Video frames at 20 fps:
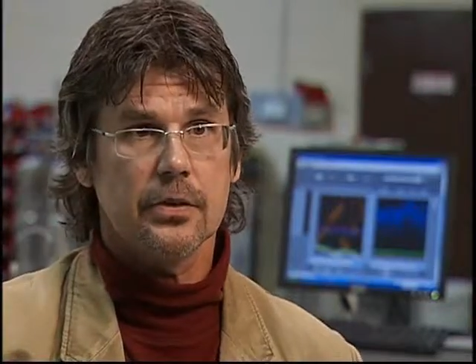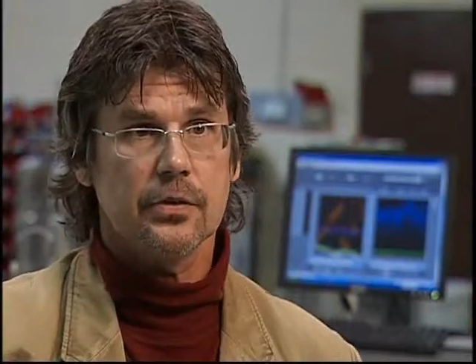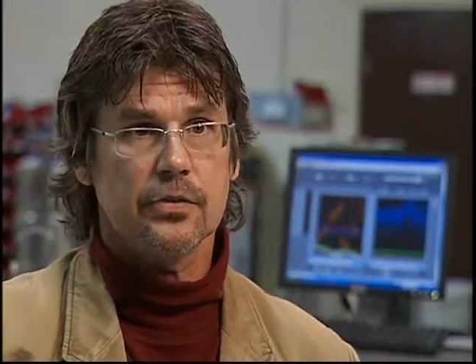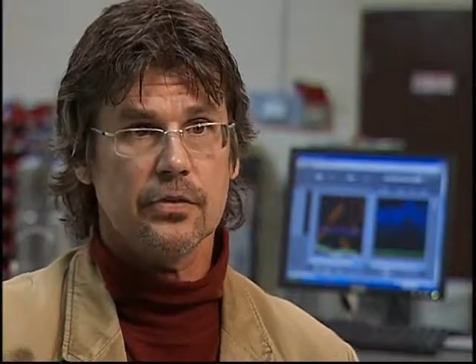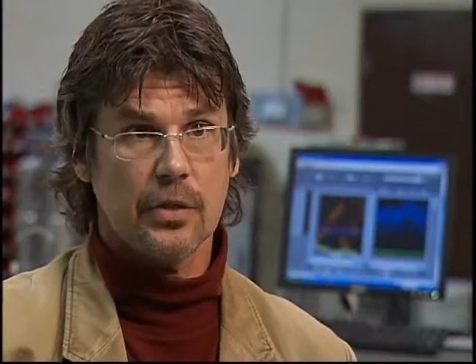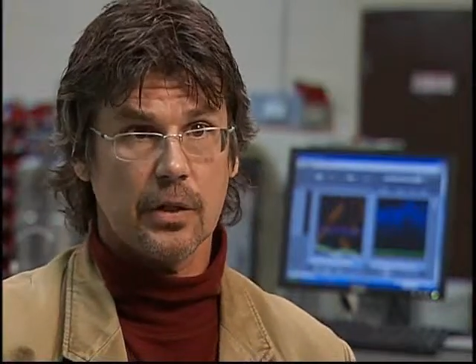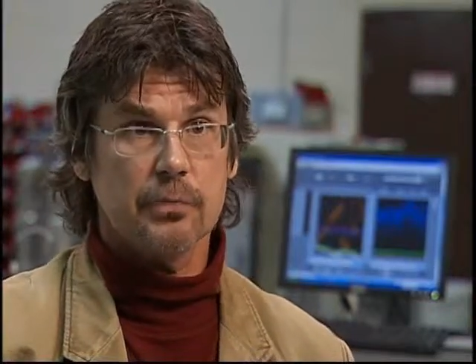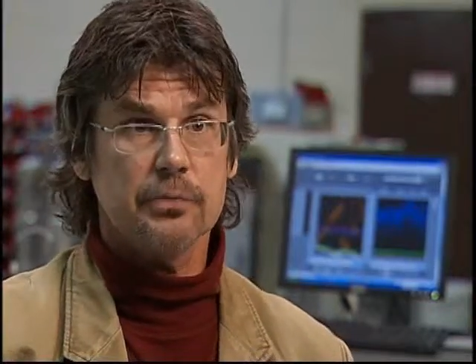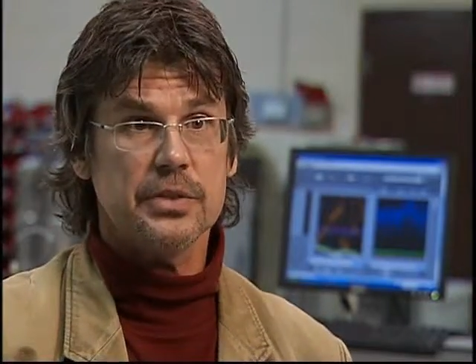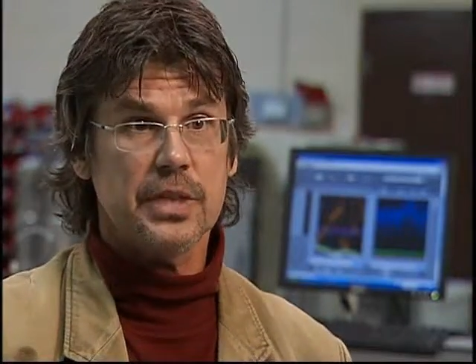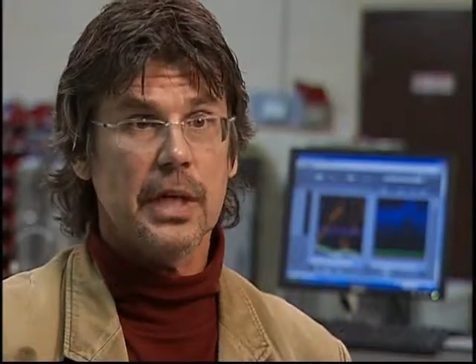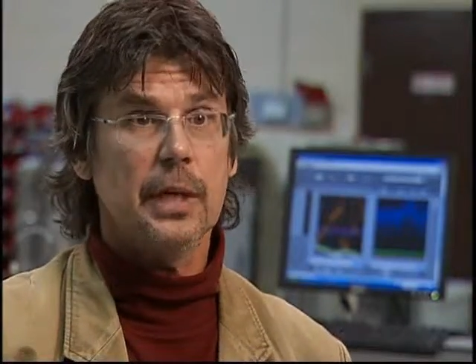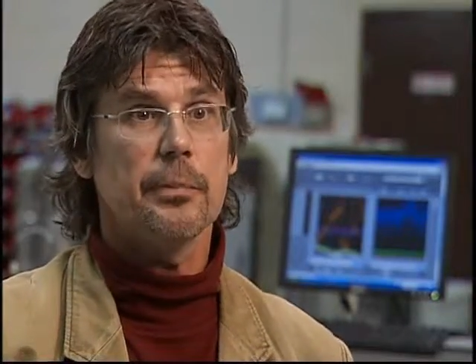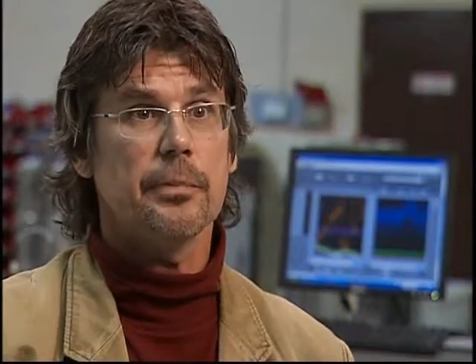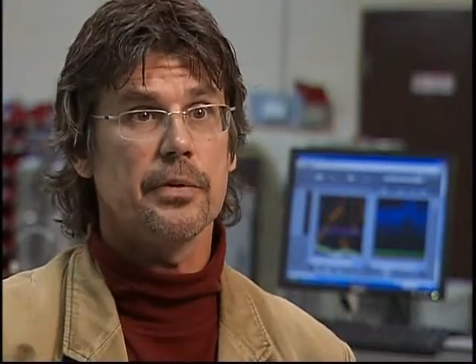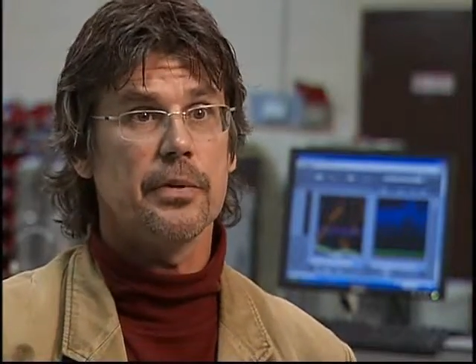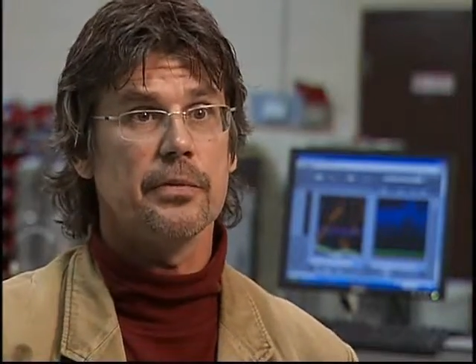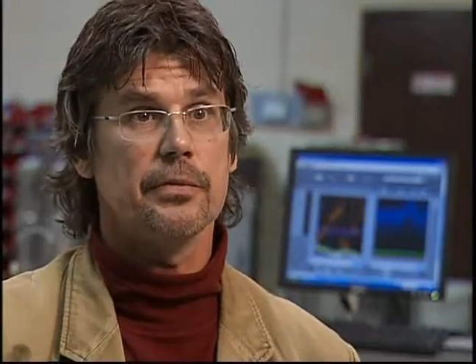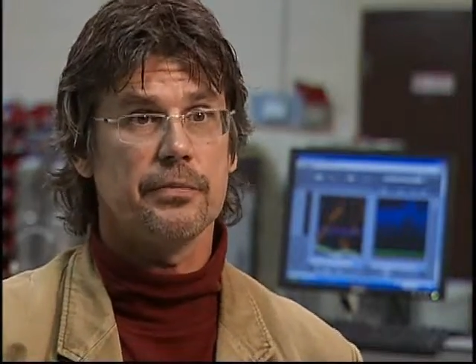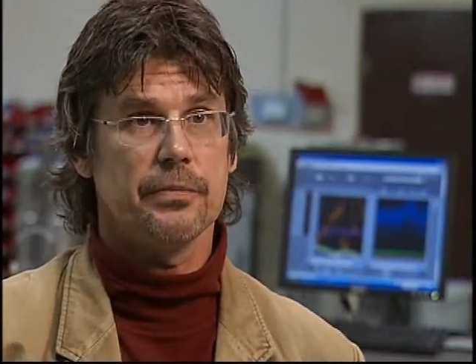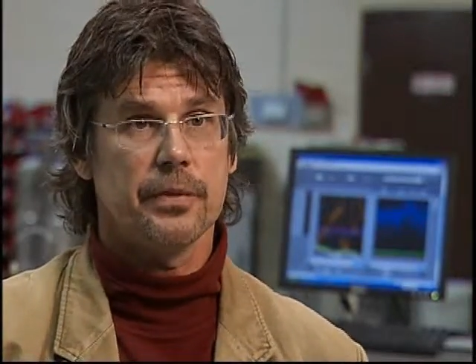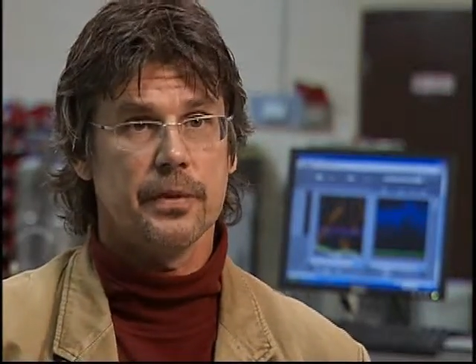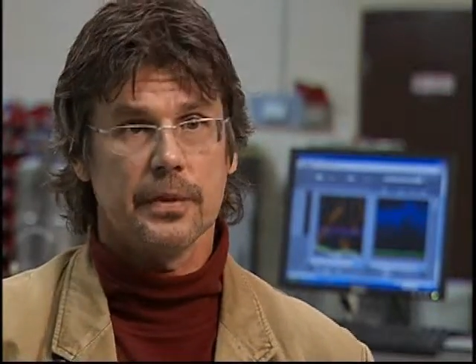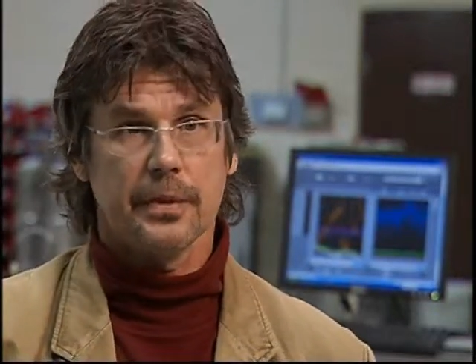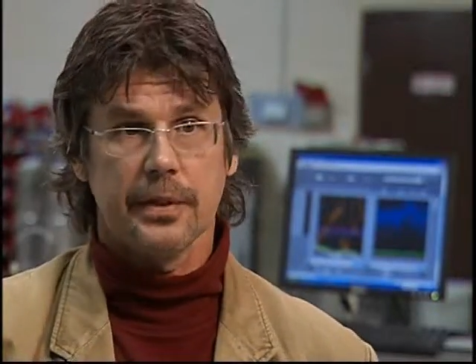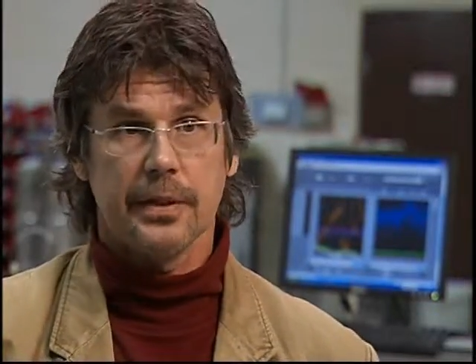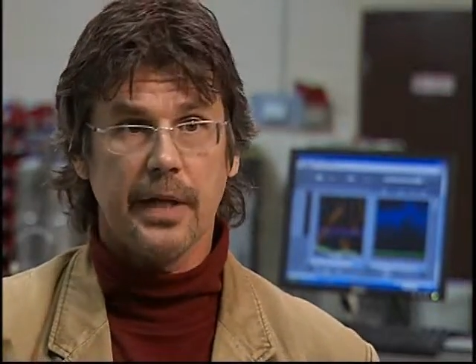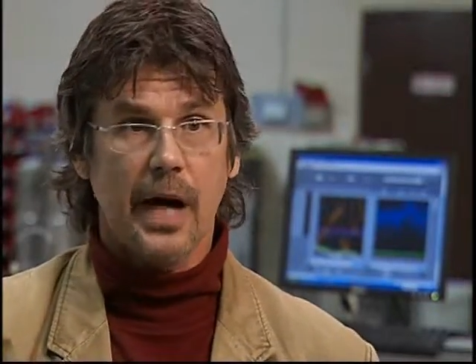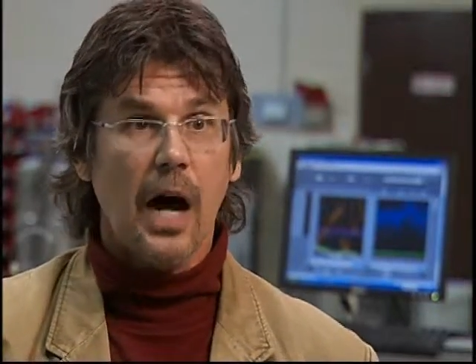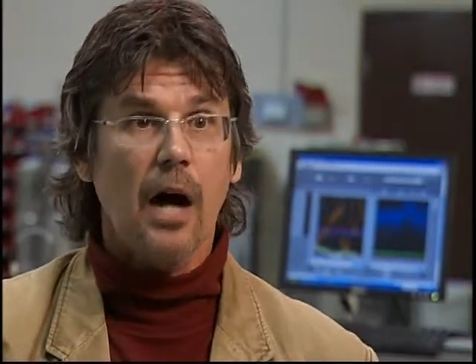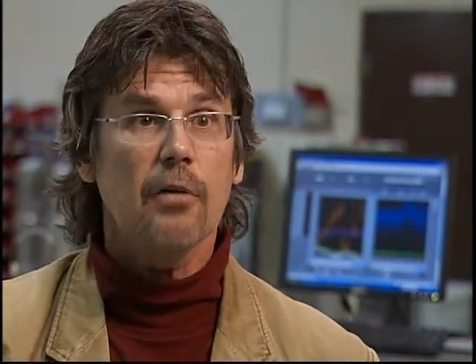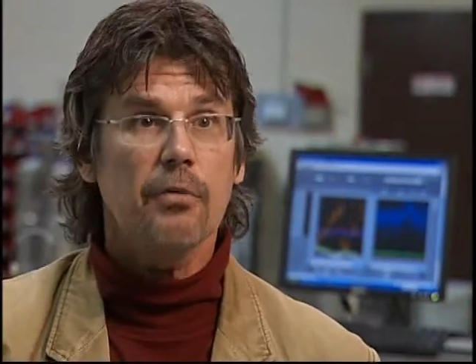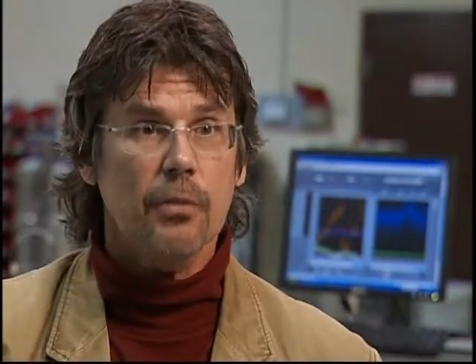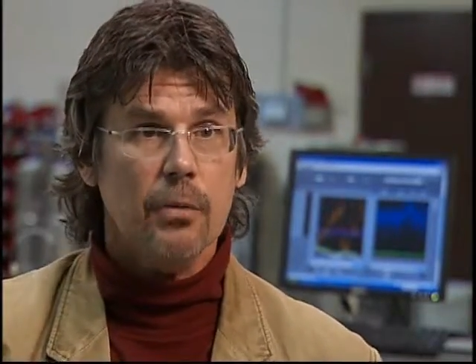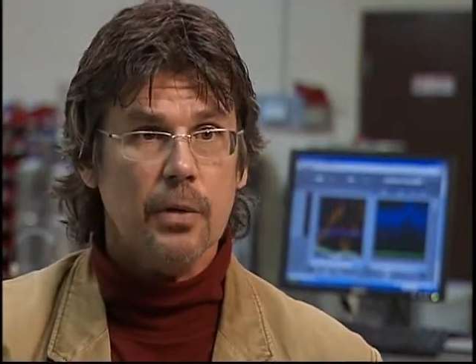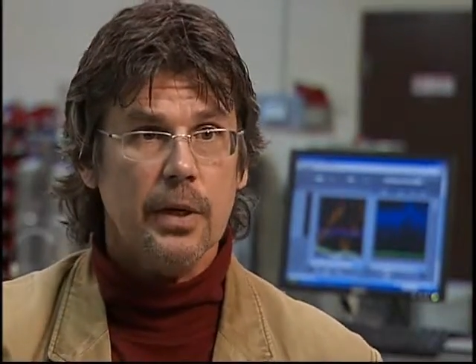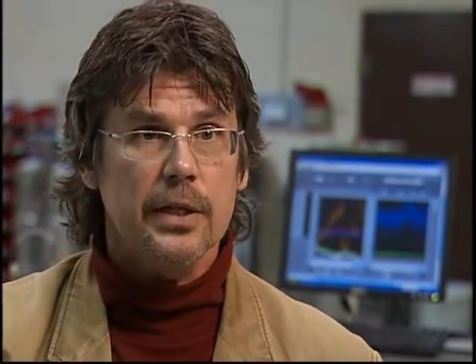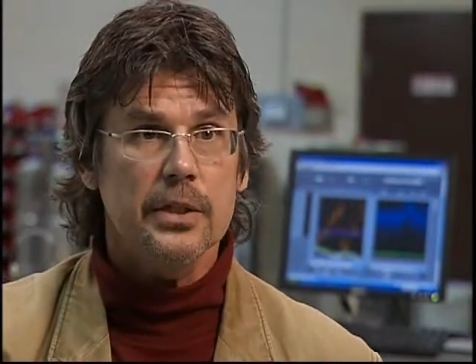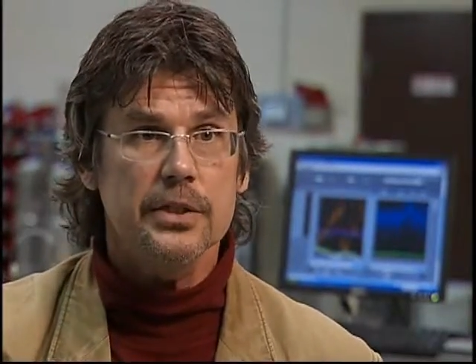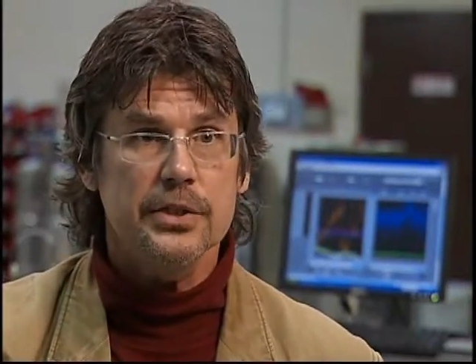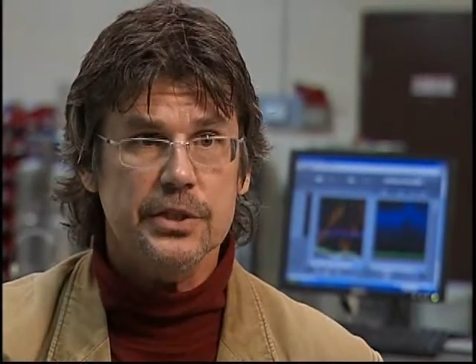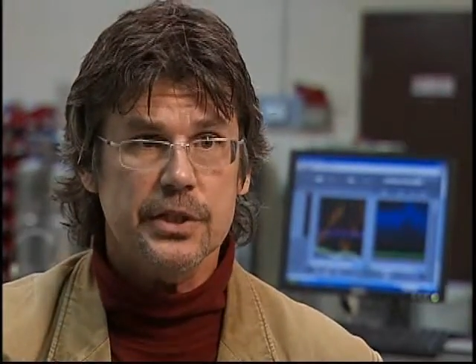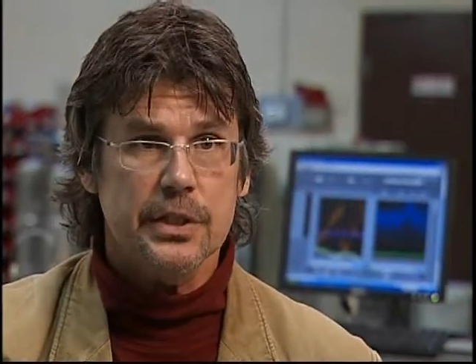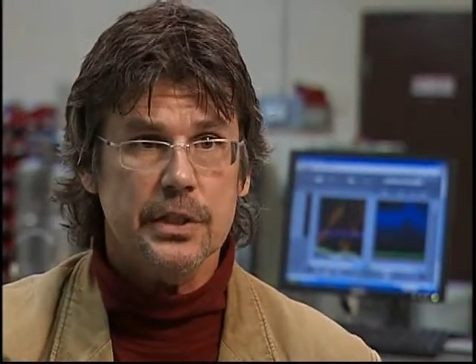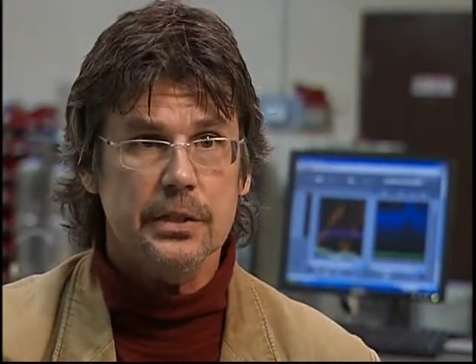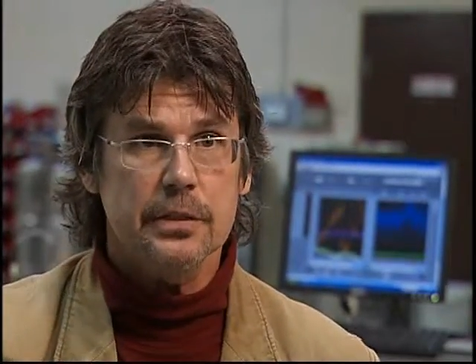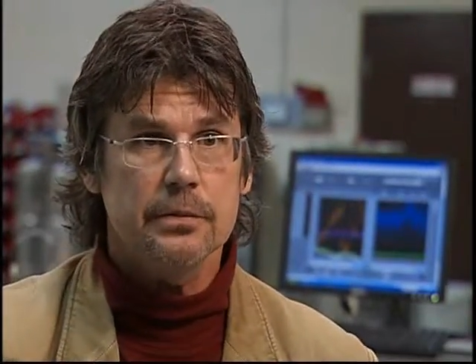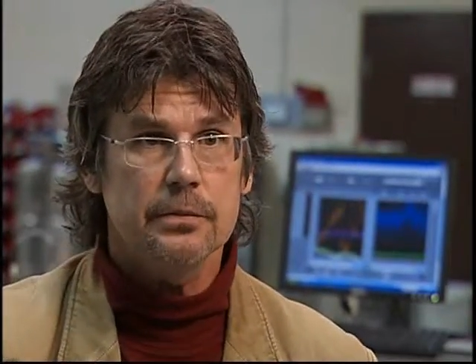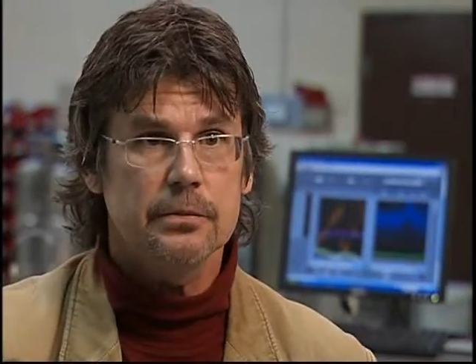some type of novel energy